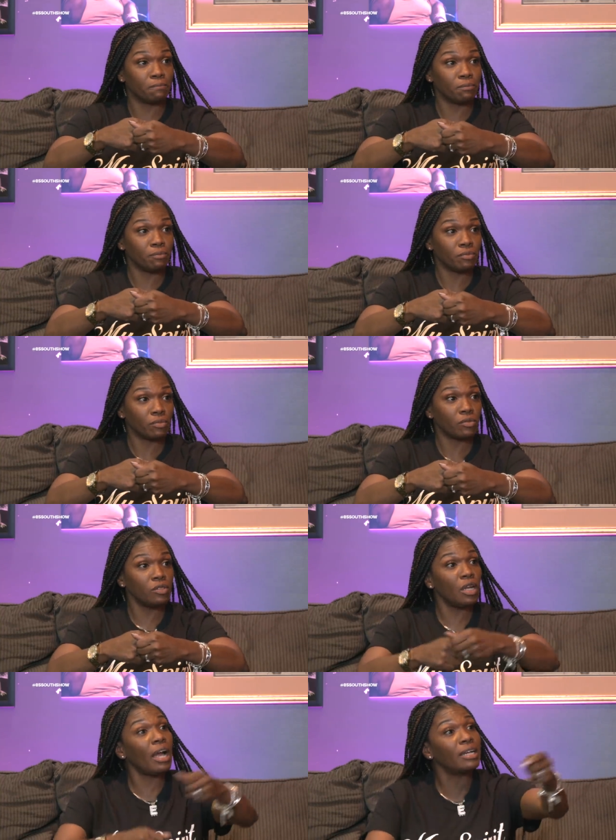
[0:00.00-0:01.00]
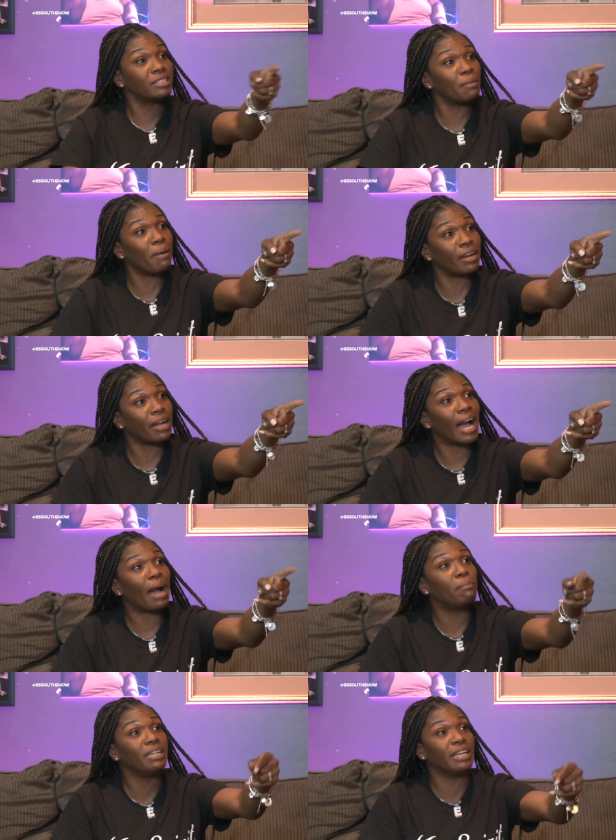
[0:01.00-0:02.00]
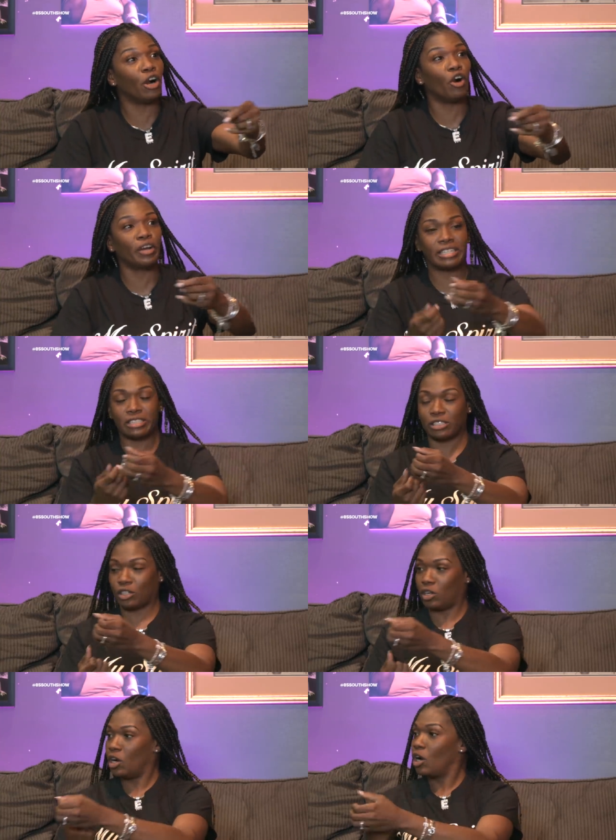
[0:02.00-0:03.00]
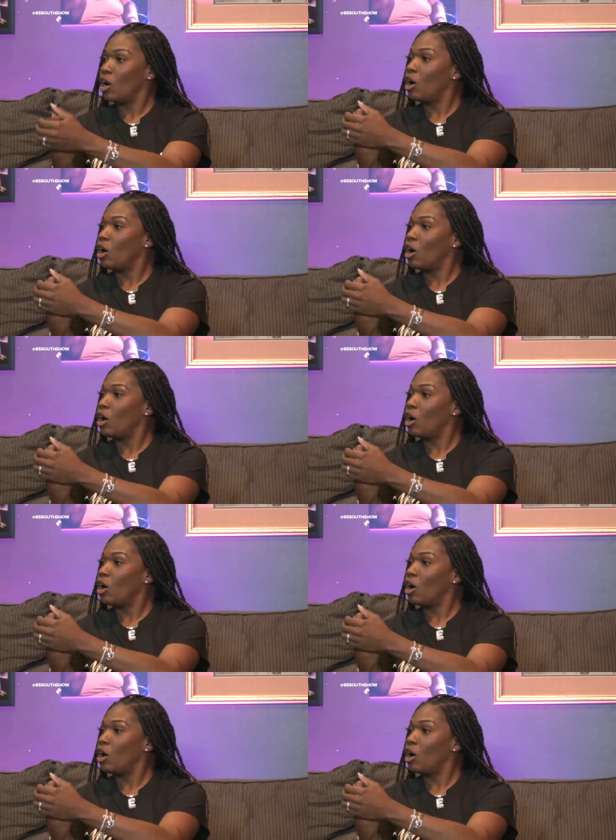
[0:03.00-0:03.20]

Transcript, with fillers: fucked the fish. Yeah, somebody. They, I believe. oh, they. Oh, a dolphin